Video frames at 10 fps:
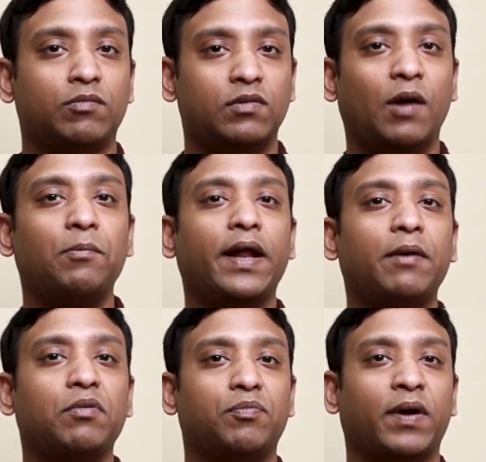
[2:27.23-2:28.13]

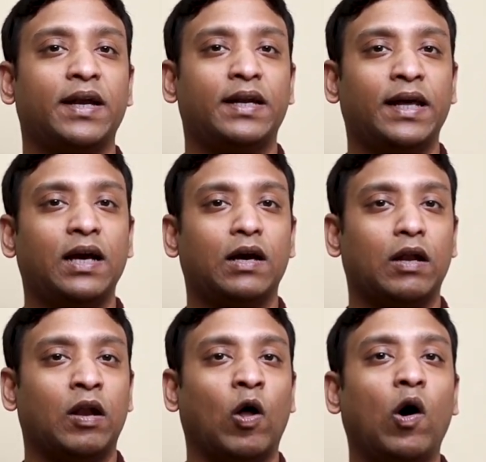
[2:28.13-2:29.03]
sometimes might take
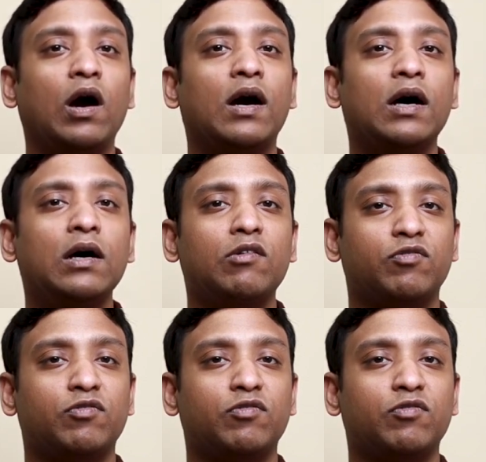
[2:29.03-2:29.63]
longer